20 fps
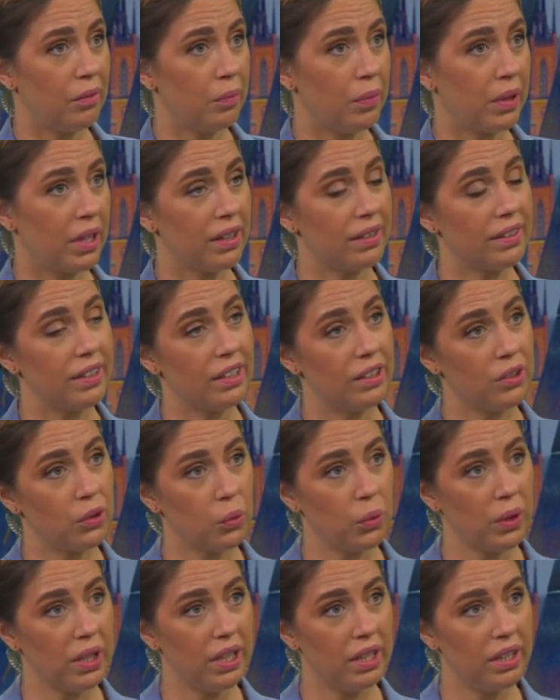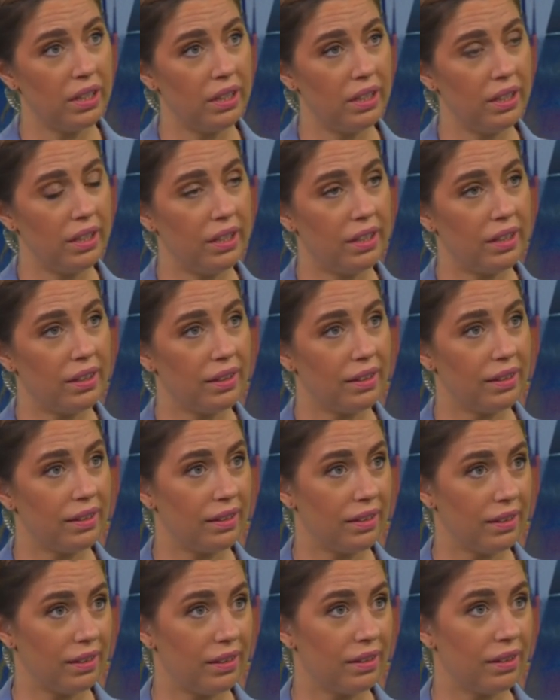because here in Sweden
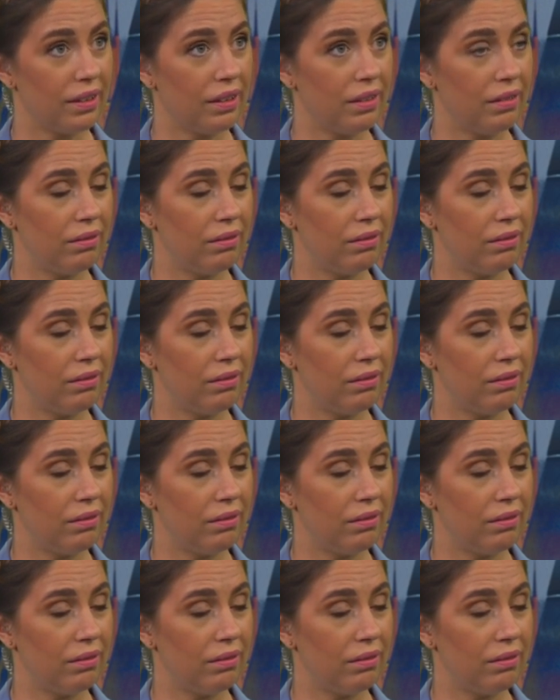it's